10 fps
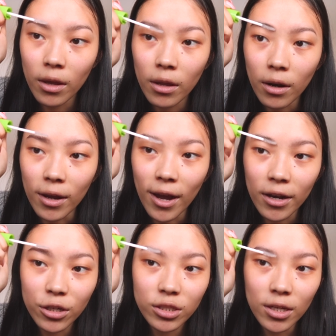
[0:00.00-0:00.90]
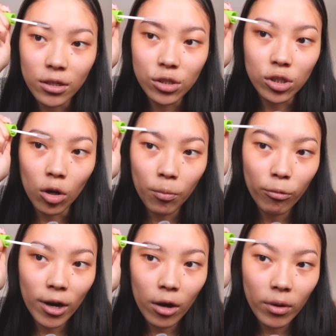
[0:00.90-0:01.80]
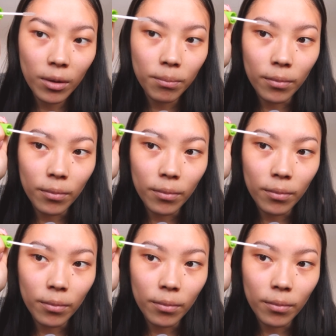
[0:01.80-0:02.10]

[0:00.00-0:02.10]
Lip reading: then I kind of just like soap brow it,